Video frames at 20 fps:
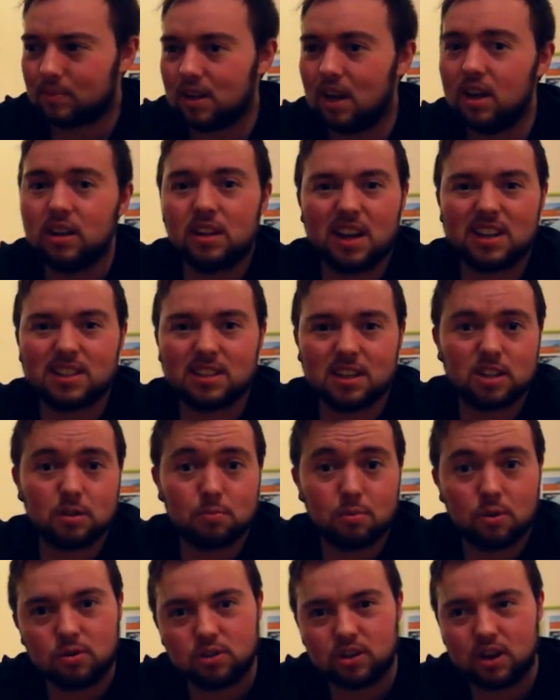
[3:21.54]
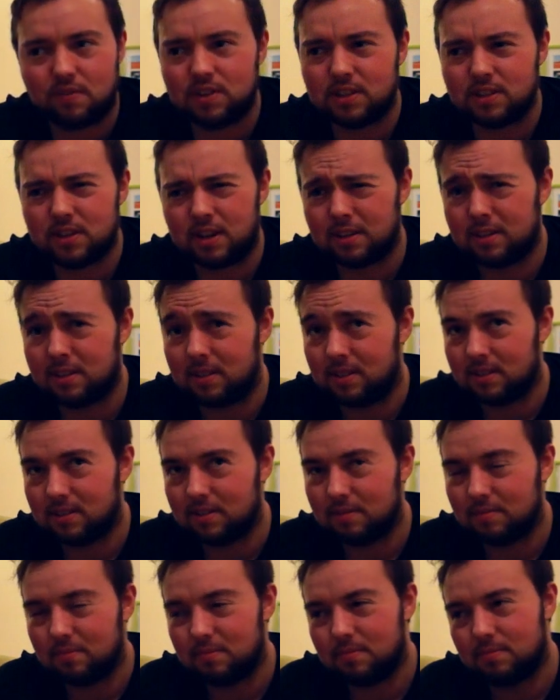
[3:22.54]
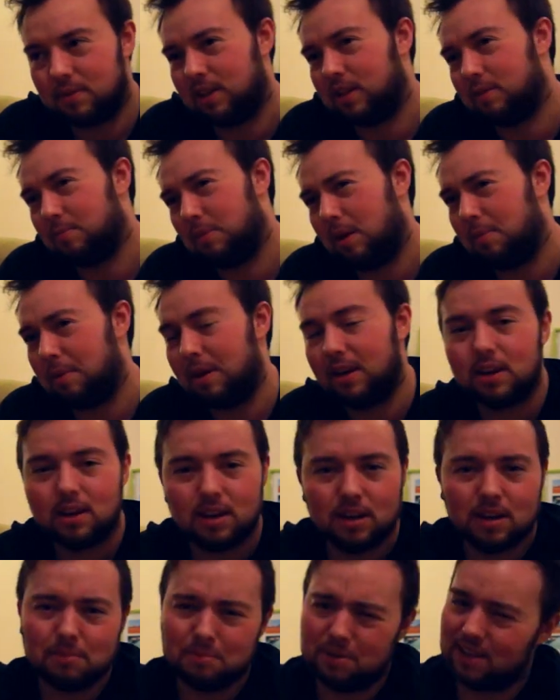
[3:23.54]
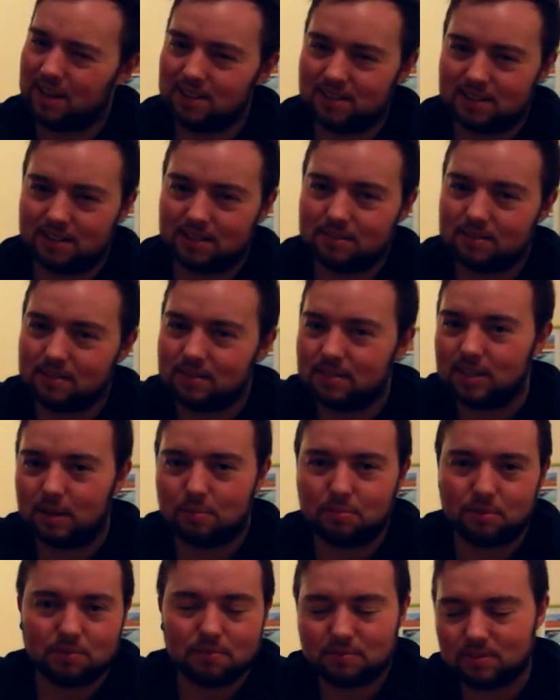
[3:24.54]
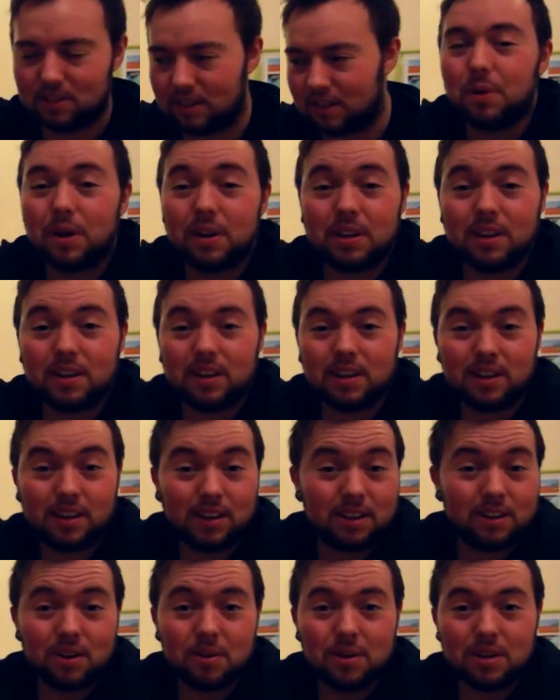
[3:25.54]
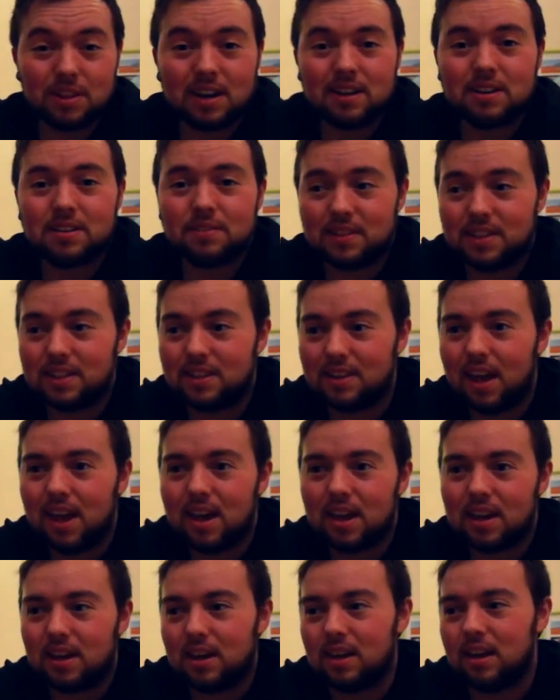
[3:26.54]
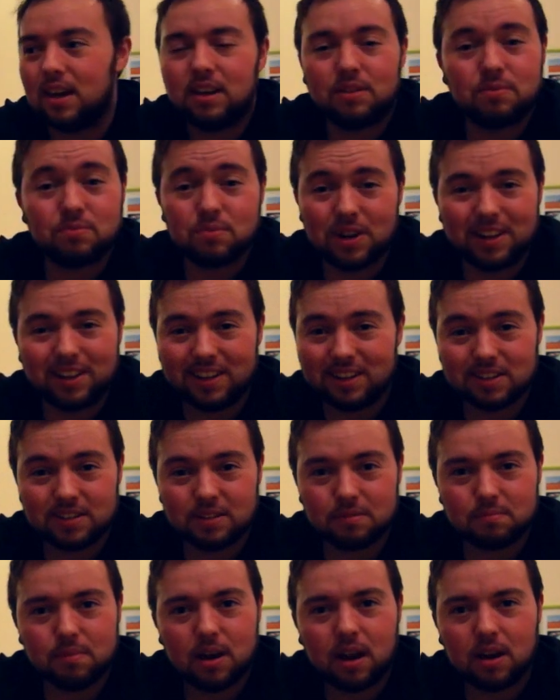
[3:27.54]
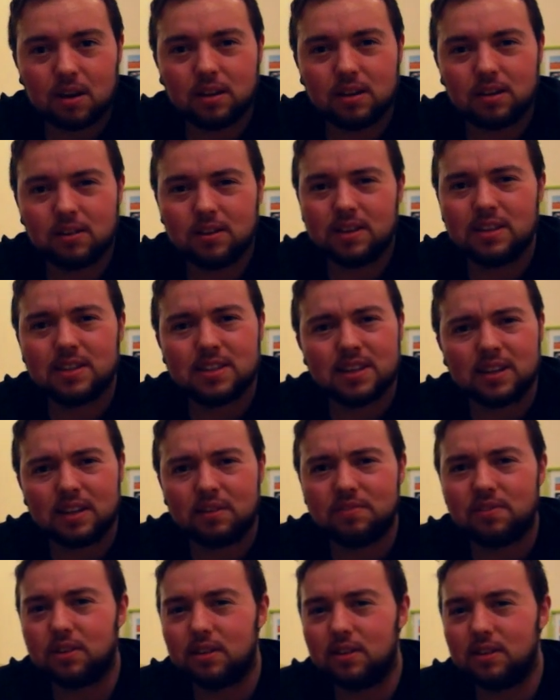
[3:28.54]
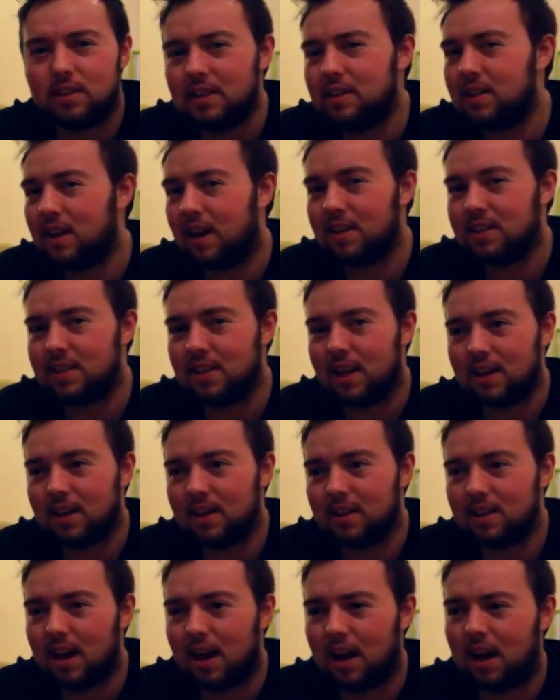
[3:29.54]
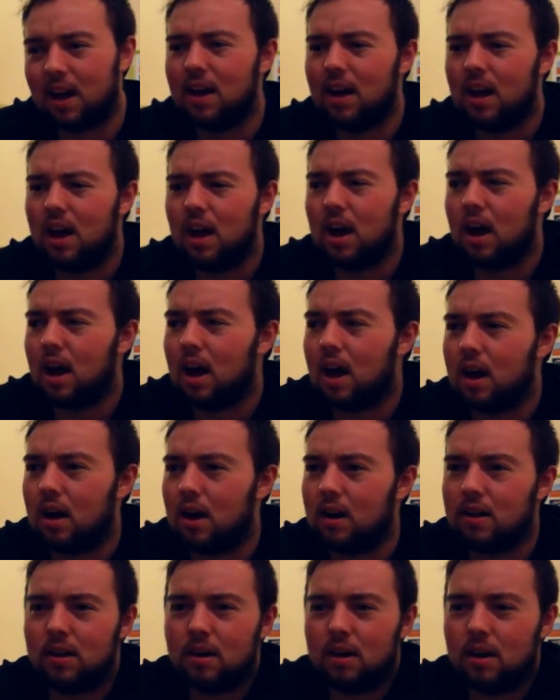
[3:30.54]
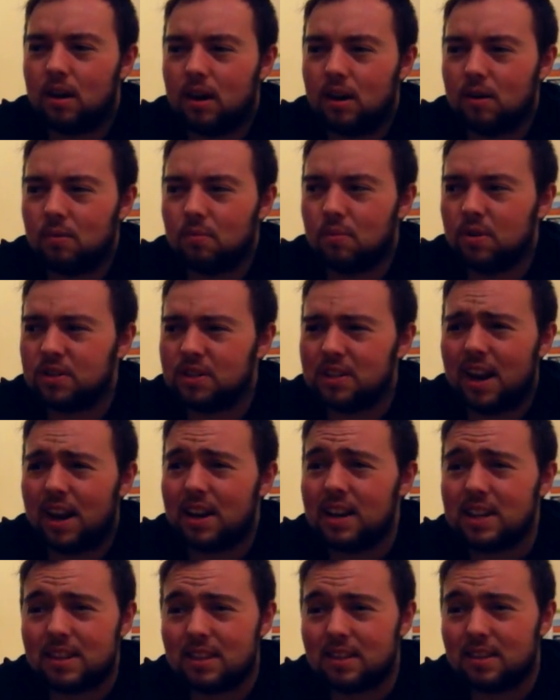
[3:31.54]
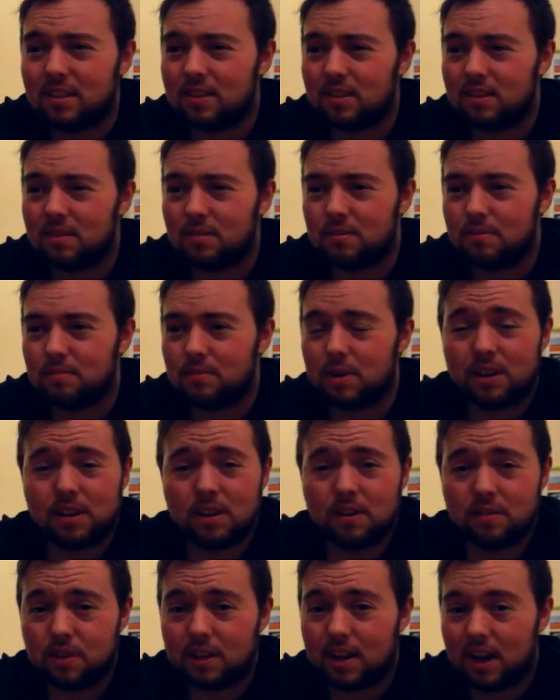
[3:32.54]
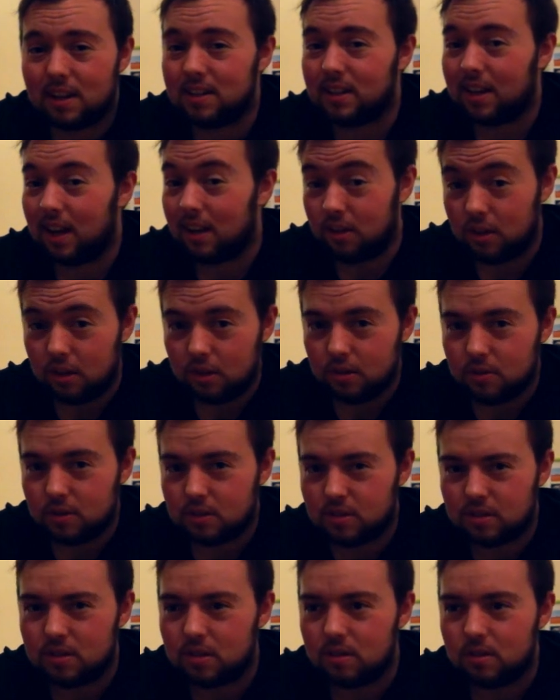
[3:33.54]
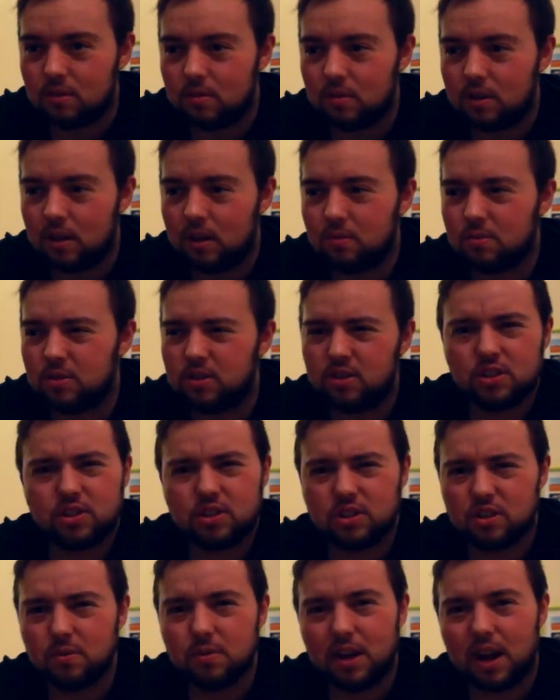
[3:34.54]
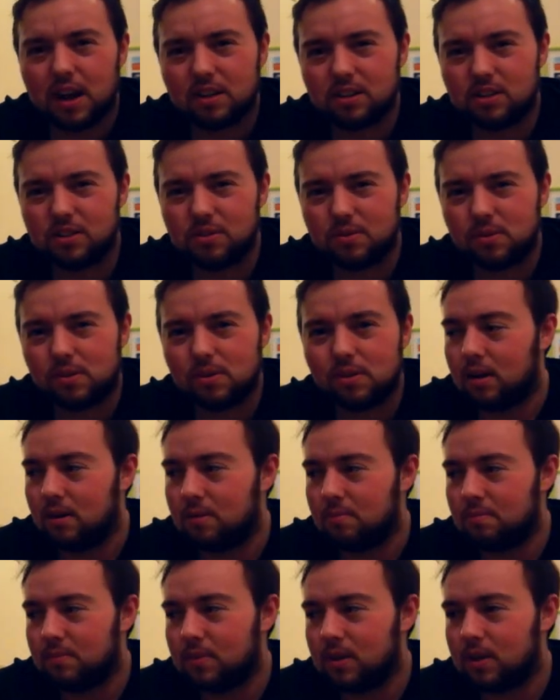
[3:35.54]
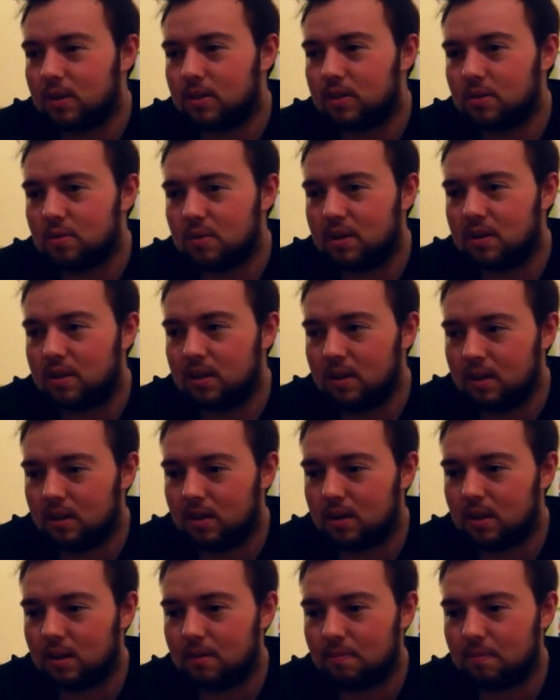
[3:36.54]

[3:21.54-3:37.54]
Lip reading: unless I suppose you're having sex to make a baby, but that's a separate thing. But, you know, at the end of the day, it really doesn't matter, little insignificant details like that. And it wasn't anything that my girlfriend had to get used to, it was just so natural. So I think